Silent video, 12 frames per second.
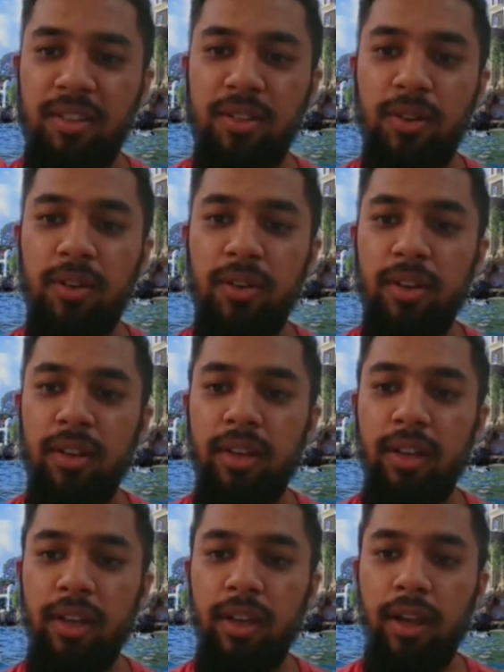So
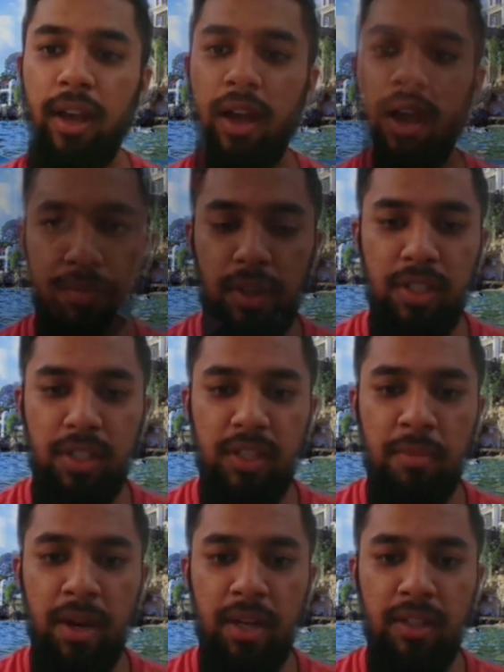it's just
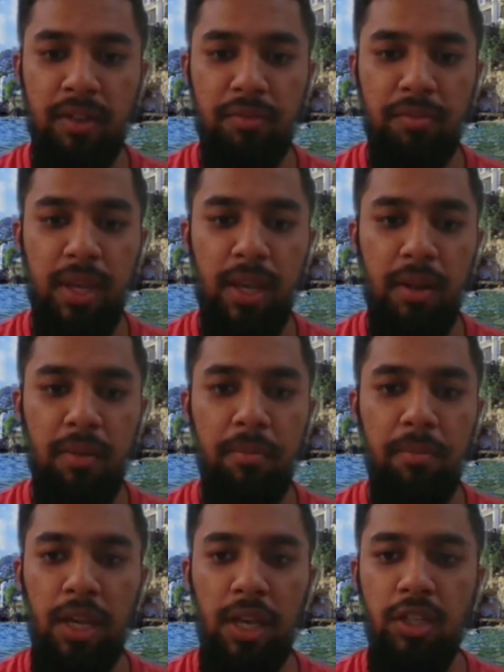a matter of being
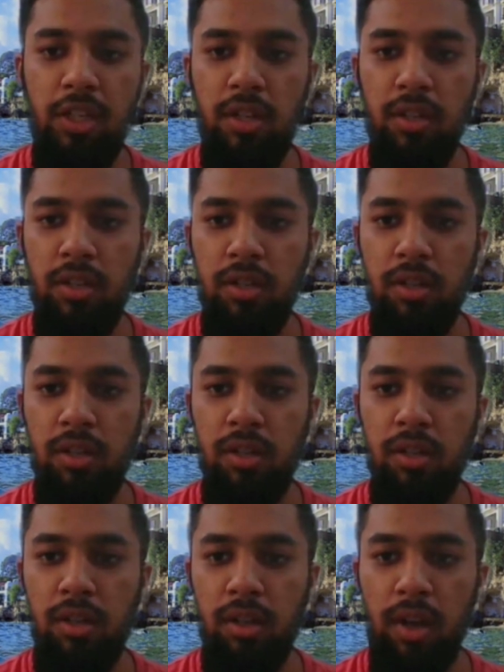patient
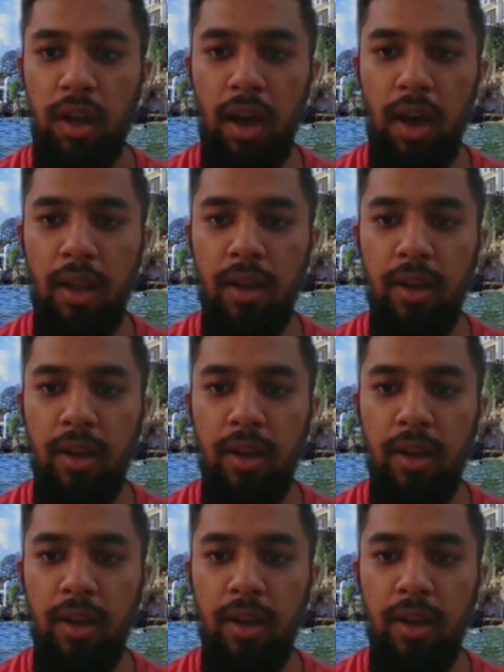and